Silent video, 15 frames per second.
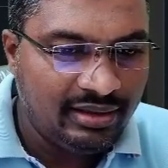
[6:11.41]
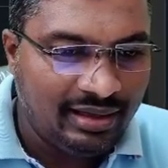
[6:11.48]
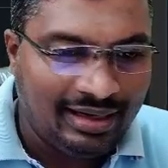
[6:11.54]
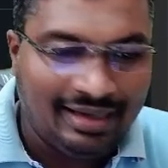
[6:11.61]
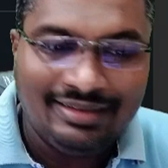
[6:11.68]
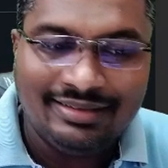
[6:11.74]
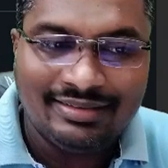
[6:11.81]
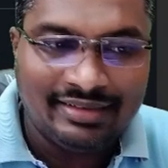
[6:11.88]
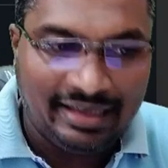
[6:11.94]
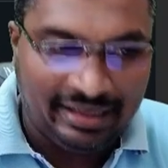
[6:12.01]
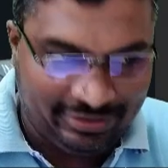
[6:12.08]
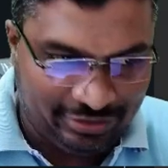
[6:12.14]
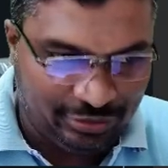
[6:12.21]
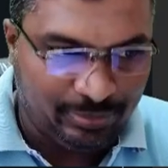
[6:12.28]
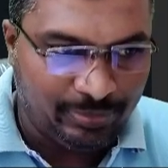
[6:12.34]
as
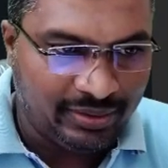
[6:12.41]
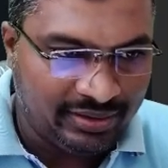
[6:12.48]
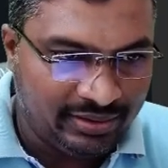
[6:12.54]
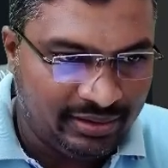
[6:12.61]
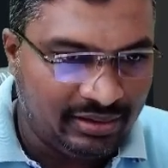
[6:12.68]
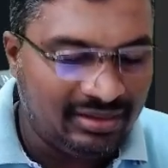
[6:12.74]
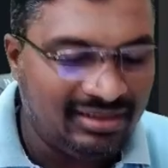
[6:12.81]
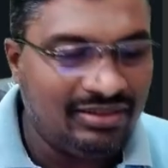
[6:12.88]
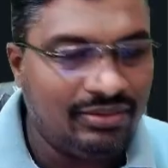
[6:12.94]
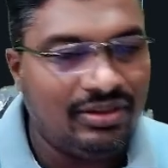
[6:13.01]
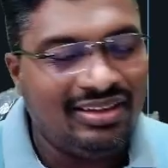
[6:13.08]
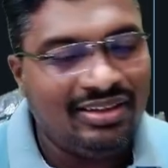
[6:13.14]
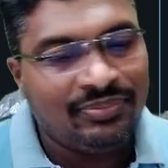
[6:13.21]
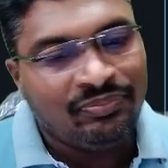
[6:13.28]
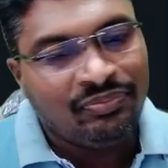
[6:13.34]
expected.
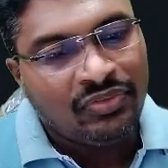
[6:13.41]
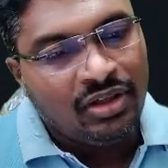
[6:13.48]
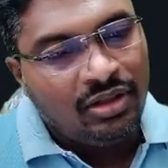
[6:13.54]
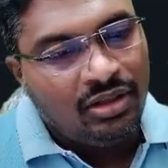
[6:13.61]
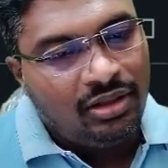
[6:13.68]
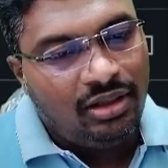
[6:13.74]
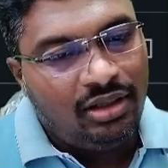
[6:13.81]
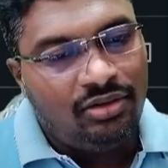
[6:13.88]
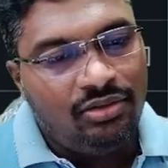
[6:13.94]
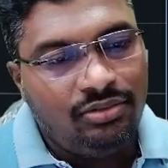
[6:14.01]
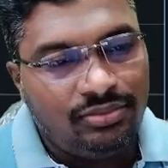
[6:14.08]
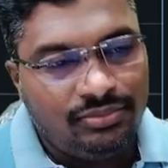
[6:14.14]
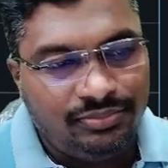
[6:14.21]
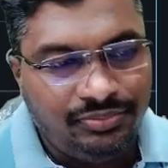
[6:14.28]
Okay, now